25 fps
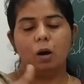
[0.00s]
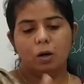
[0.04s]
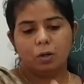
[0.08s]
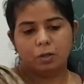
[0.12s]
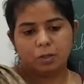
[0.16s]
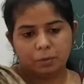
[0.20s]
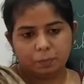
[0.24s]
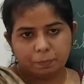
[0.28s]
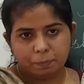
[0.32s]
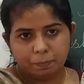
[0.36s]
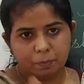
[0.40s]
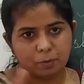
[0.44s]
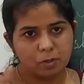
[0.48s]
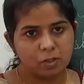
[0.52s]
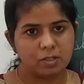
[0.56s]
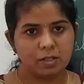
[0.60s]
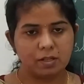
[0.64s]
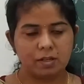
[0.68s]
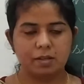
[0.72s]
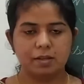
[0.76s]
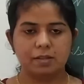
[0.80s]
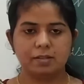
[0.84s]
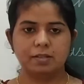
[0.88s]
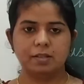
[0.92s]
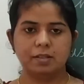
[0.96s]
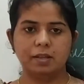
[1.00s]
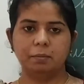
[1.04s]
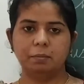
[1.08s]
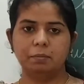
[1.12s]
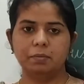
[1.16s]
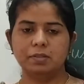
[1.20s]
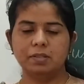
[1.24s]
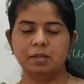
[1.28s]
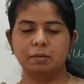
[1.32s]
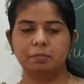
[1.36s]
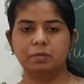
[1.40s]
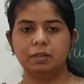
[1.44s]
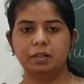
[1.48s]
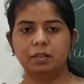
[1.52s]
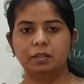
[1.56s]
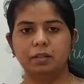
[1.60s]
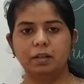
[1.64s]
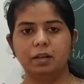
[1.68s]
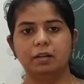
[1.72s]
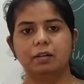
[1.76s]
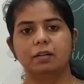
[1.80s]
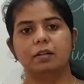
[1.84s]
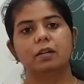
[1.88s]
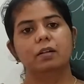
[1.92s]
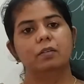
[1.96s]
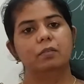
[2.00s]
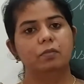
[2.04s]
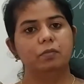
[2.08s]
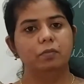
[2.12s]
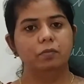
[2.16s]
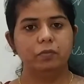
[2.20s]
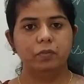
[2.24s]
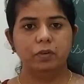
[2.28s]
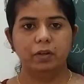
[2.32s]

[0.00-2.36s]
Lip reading: Or to push something here,